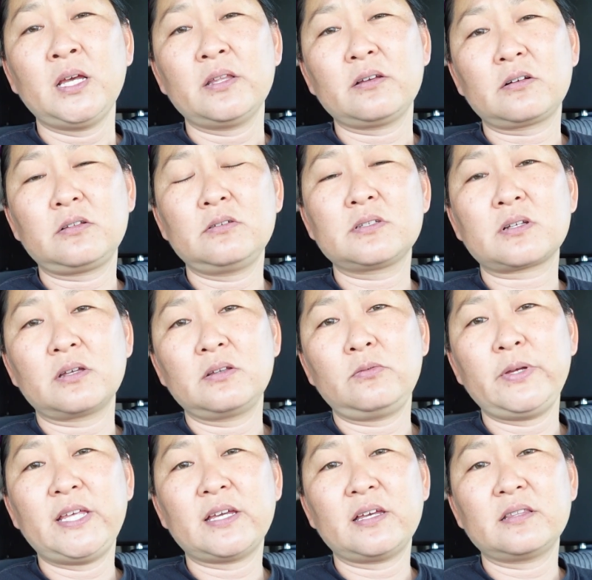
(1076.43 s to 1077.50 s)
They're closed on the
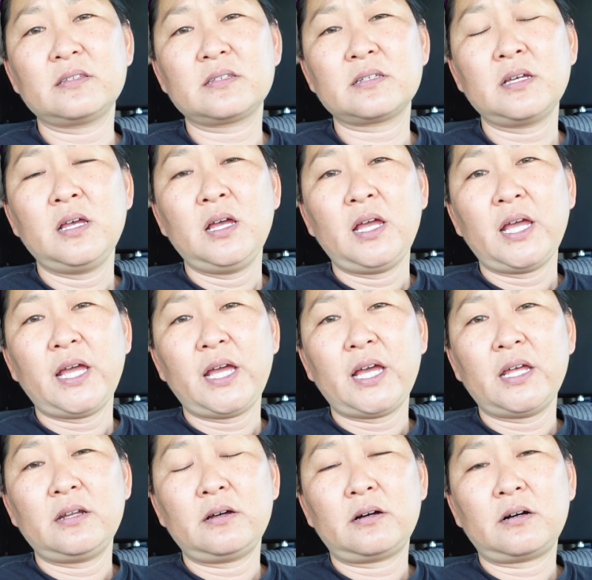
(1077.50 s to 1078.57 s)
weekends.
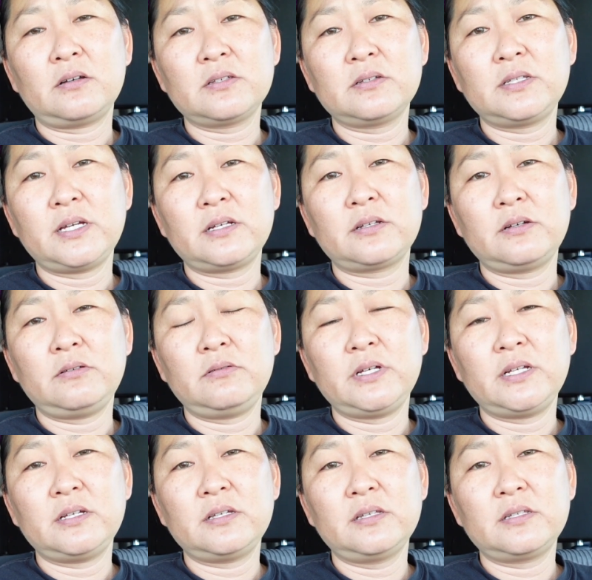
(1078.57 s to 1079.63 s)
And also take note,
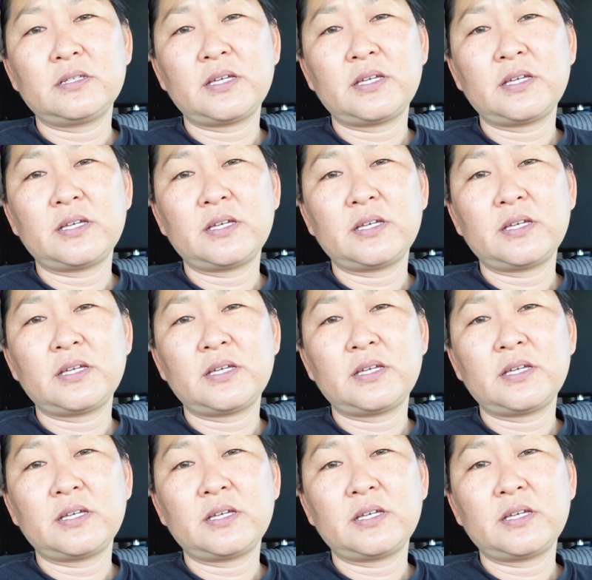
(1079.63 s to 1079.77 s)
it is